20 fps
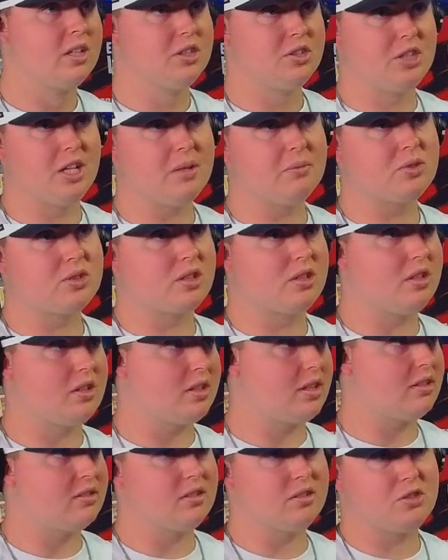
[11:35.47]
James
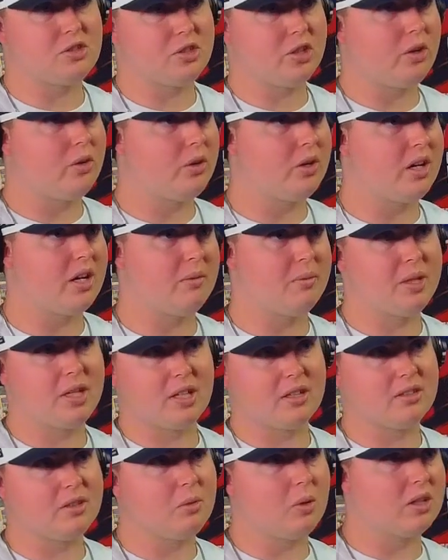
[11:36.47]
Cook isn't showing up because he